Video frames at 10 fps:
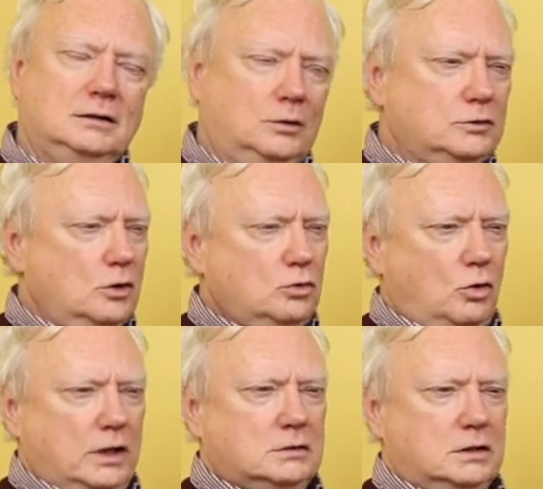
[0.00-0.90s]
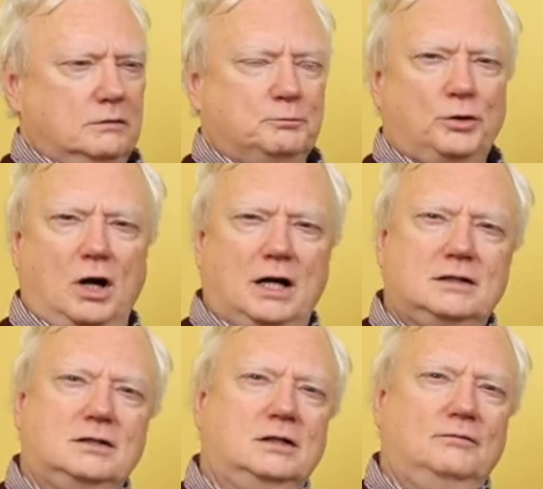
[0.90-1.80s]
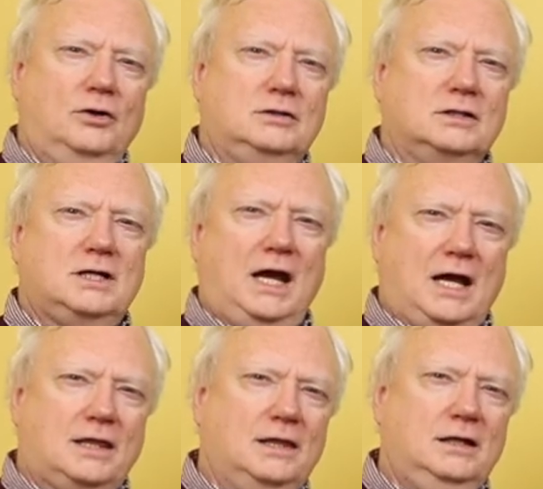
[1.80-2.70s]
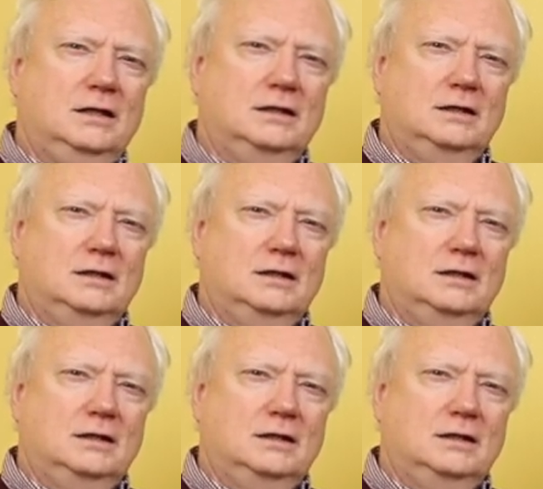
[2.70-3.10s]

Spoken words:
There was no question of Protestant versus Catholic.